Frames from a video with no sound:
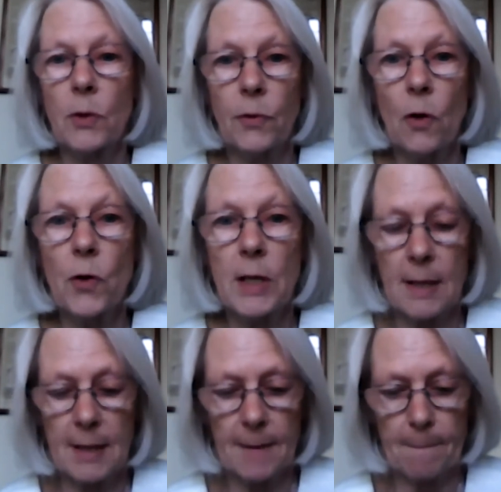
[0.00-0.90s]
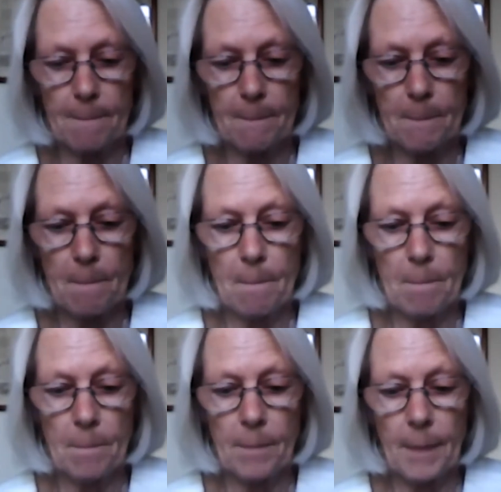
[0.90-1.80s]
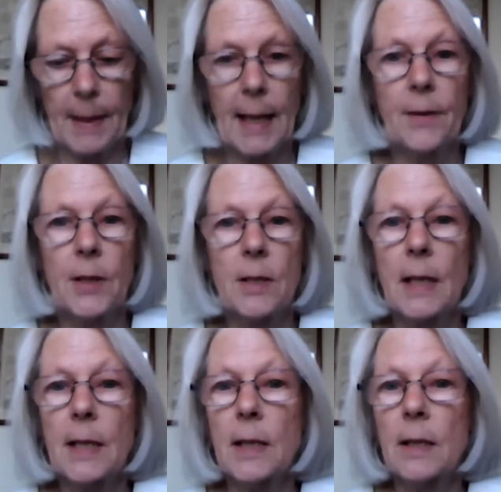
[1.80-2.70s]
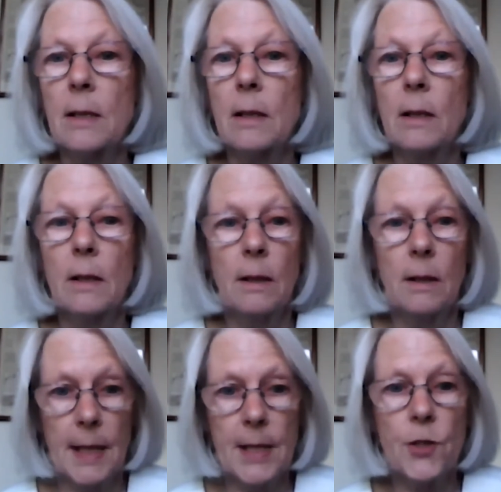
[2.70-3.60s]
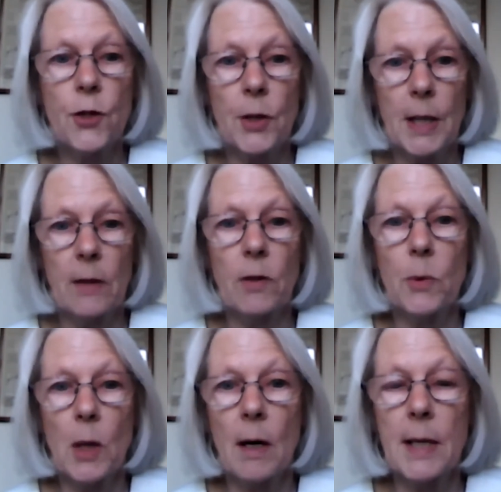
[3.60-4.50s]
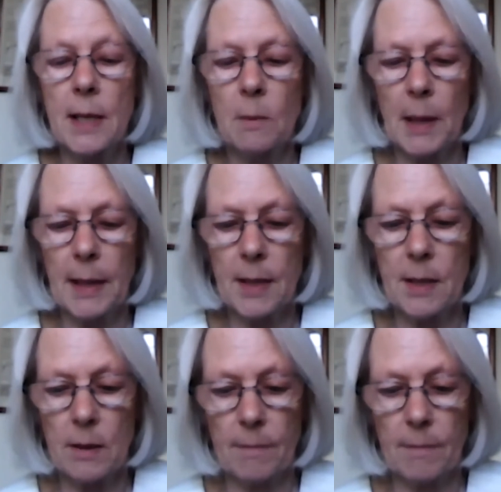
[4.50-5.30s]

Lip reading: the forest." And this they did, each to their own hiding place.